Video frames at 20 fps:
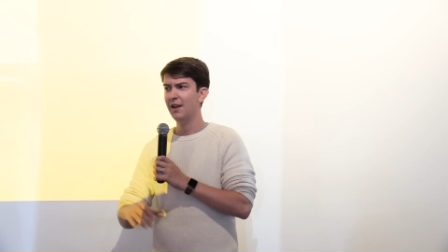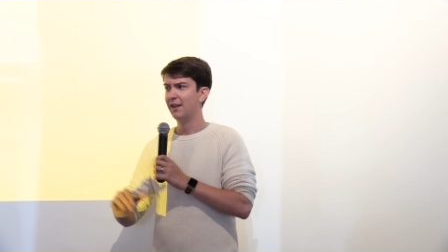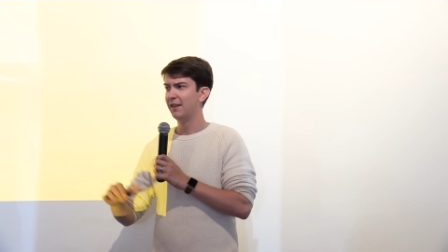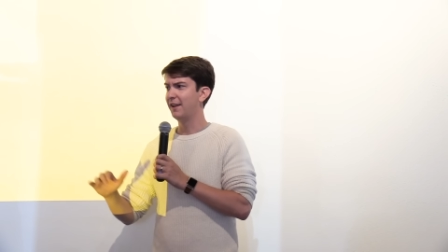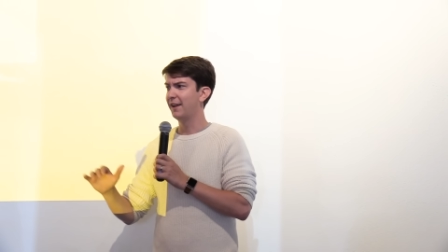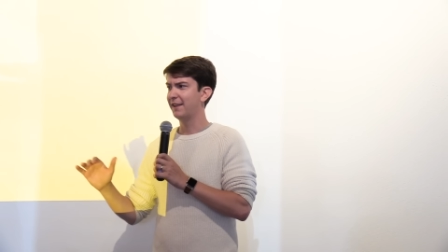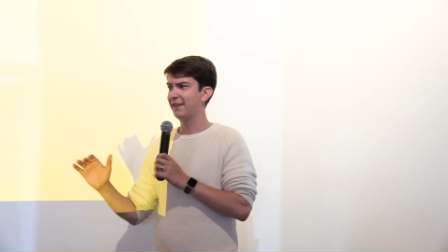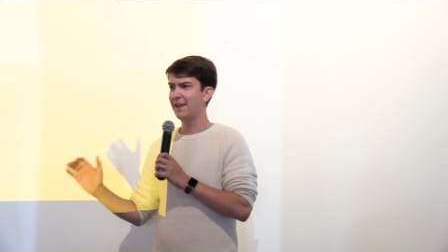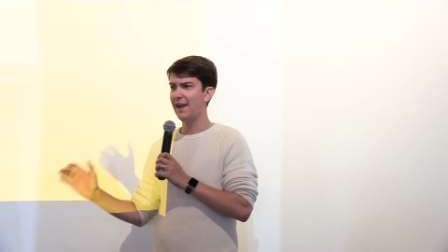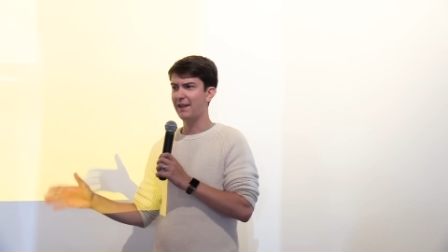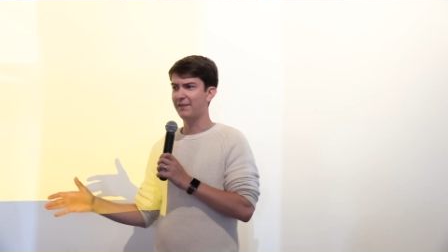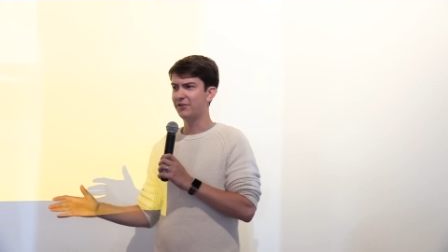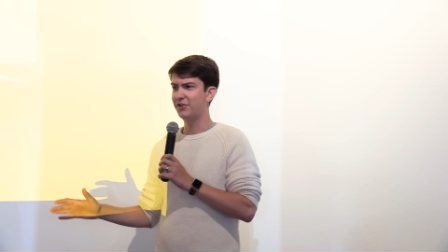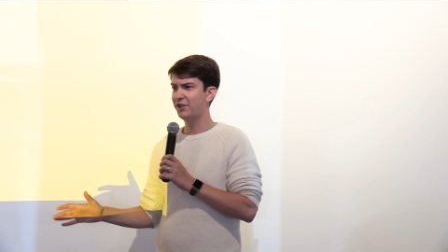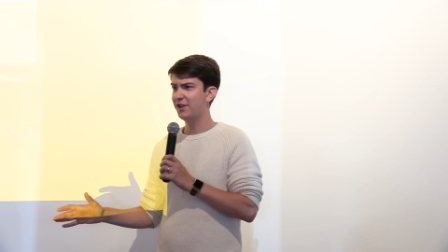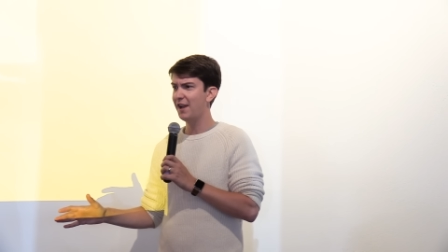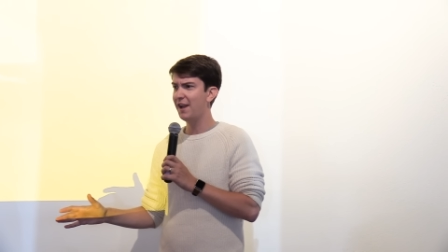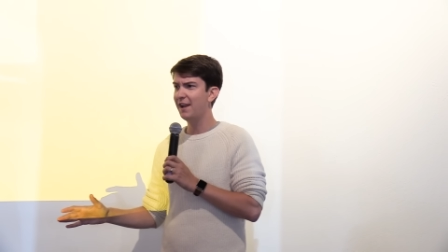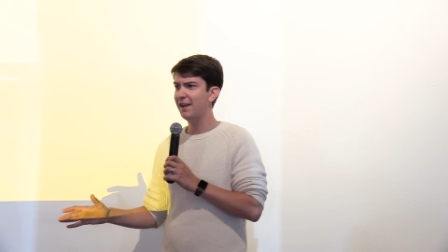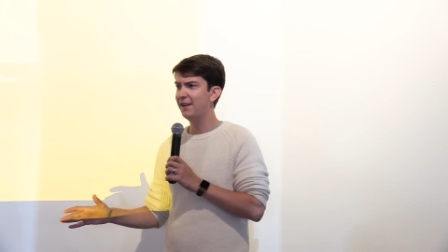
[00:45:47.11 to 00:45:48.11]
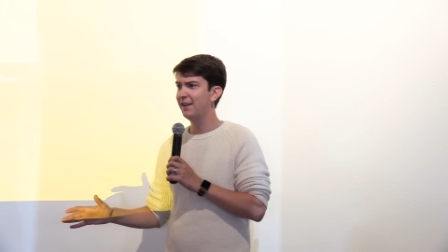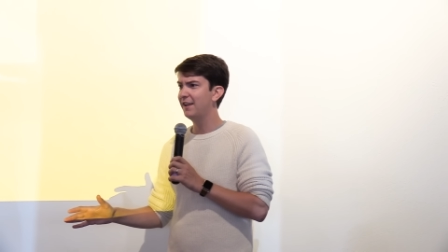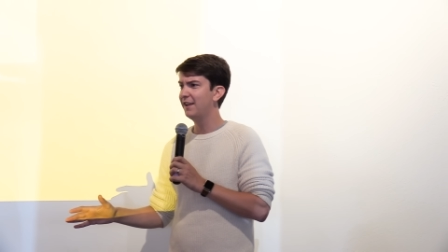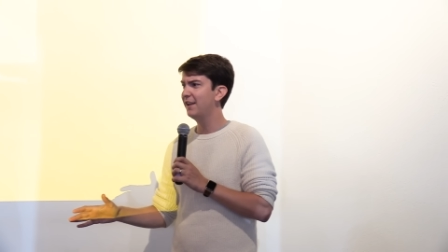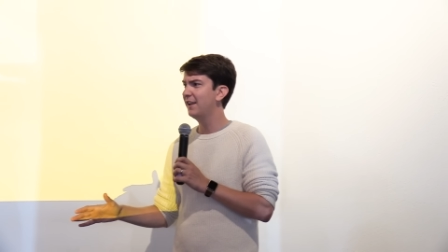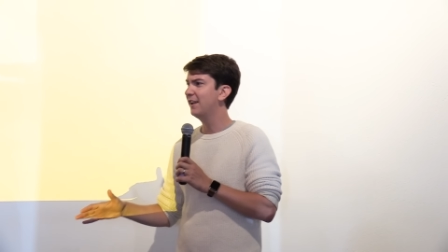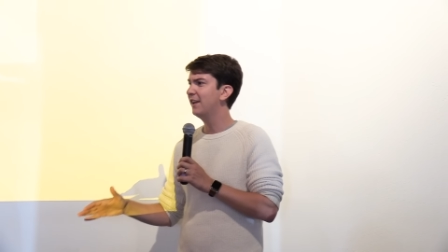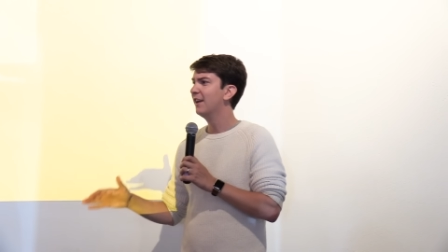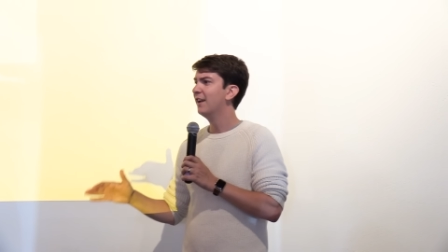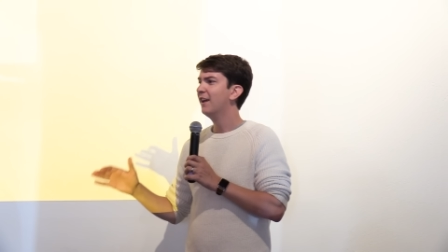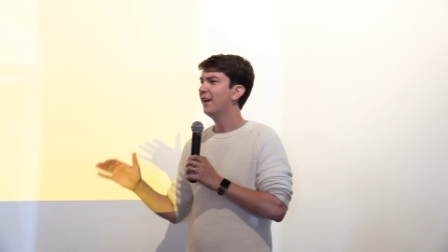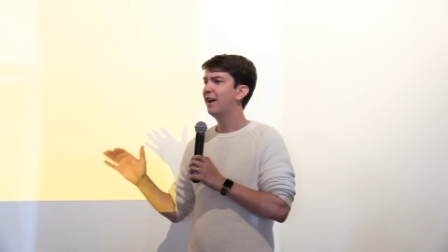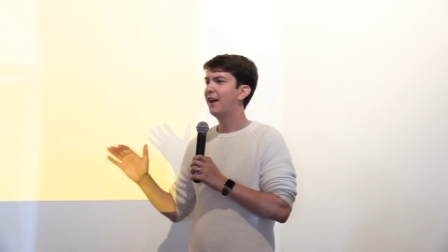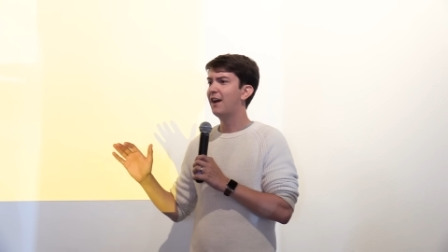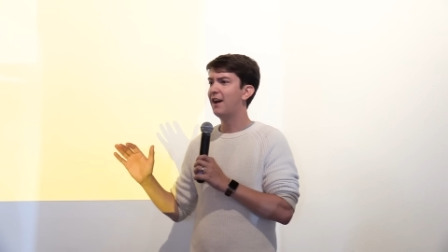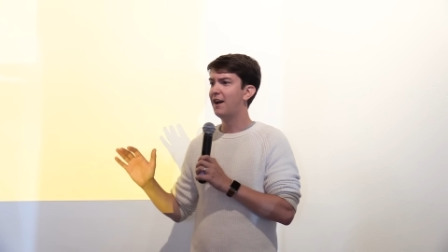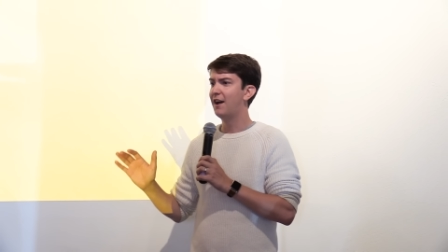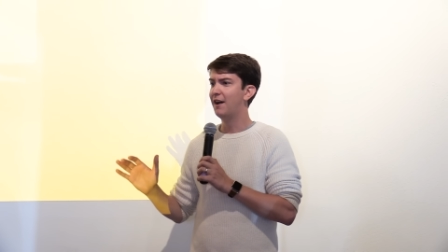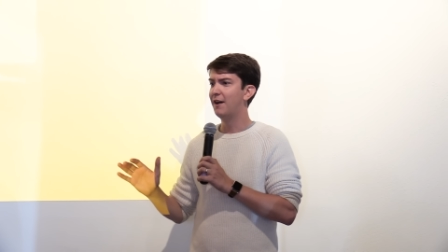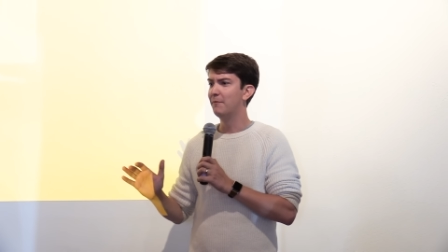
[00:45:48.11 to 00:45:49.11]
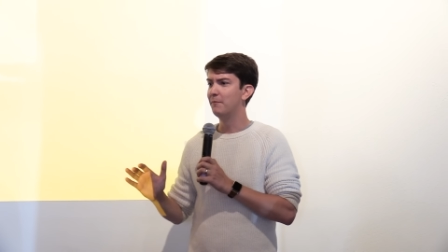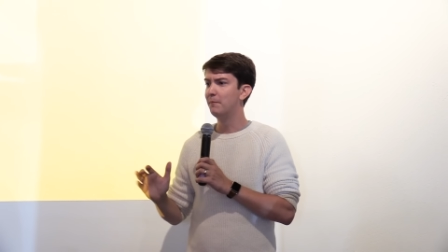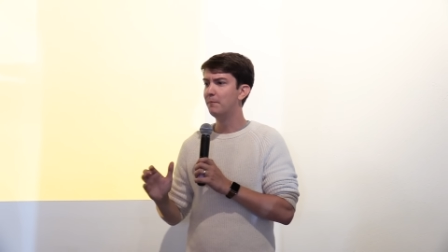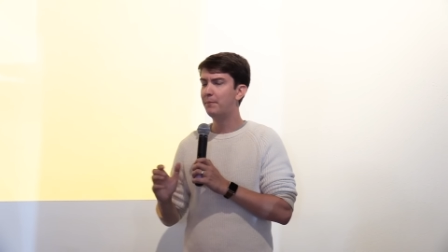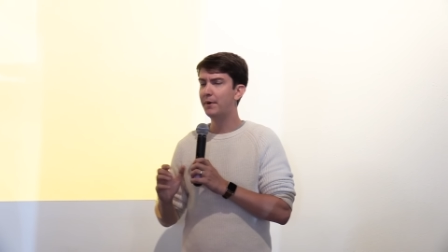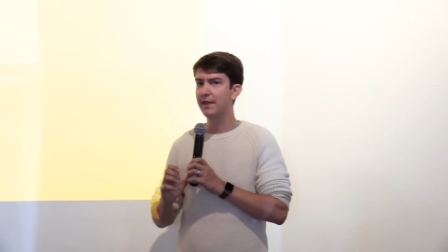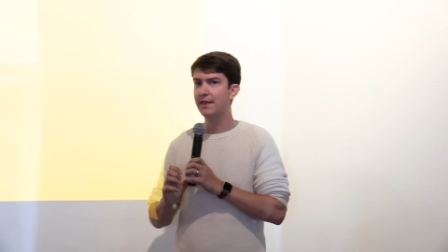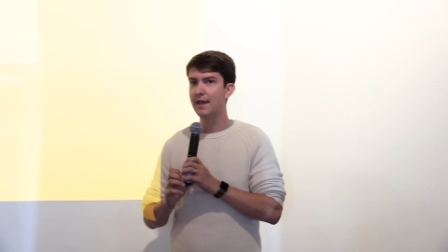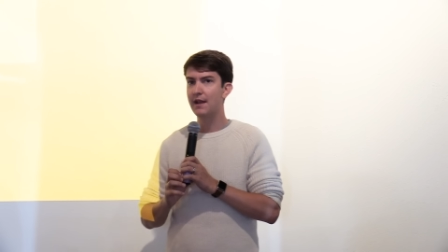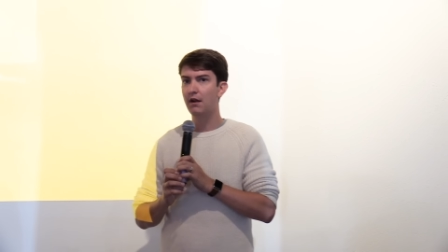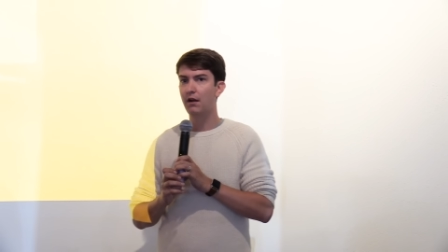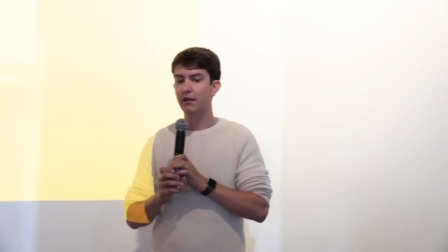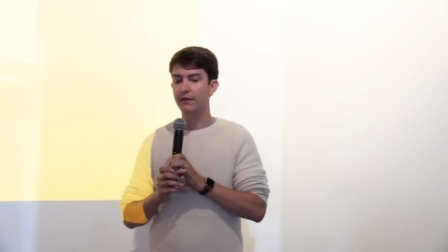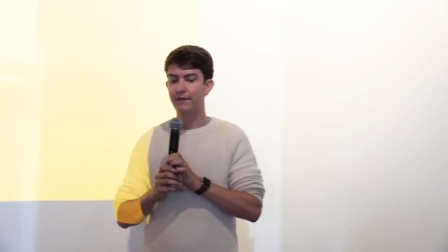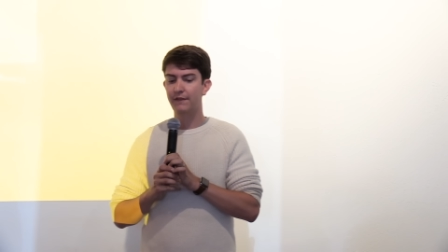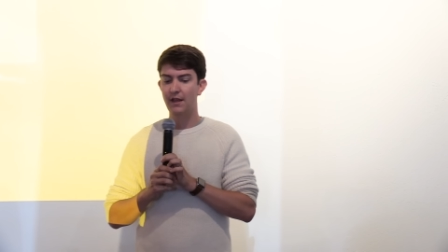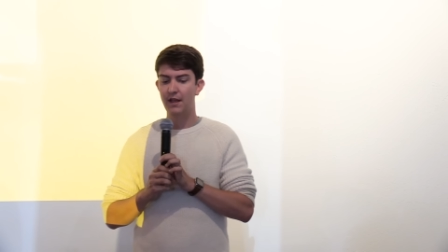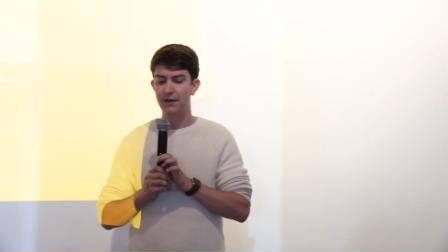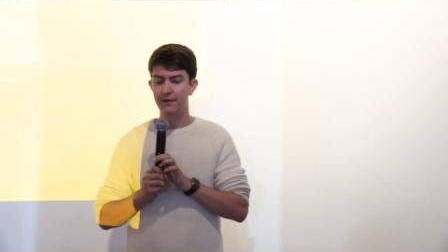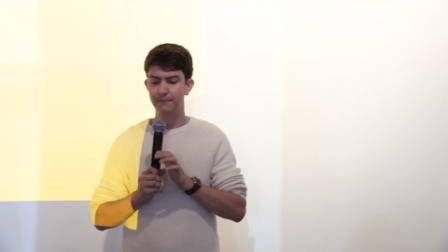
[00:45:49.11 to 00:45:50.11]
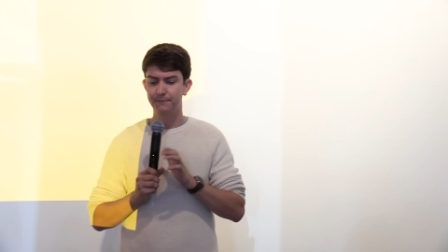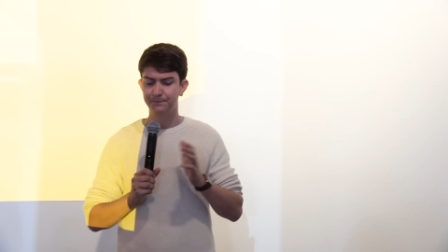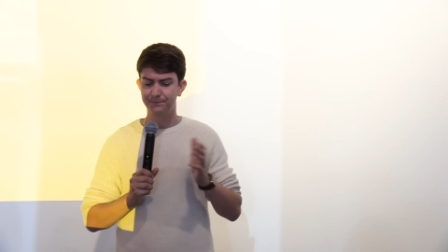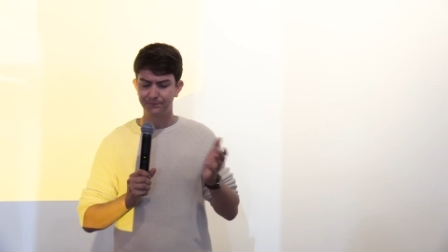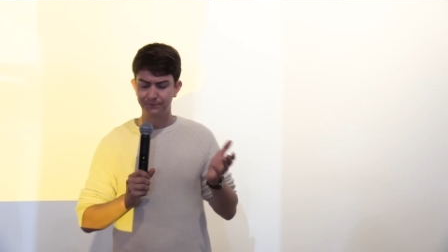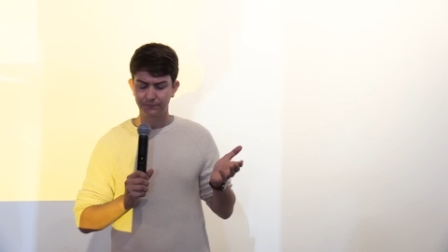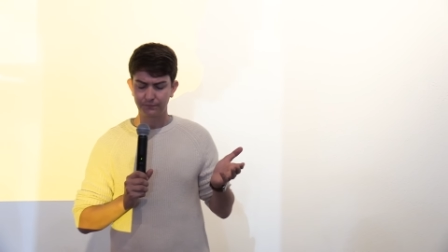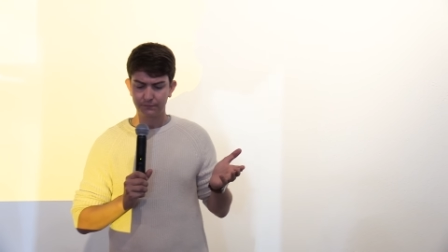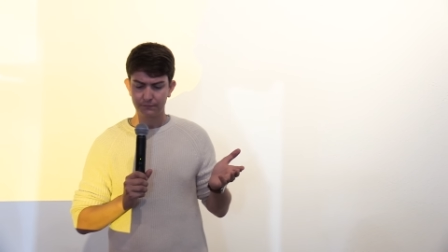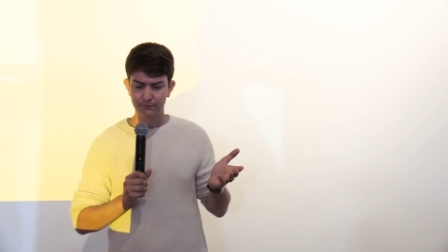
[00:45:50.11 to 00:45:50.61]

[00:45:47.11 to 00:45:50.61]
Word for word: Like, that's shady. But then all of a sudden,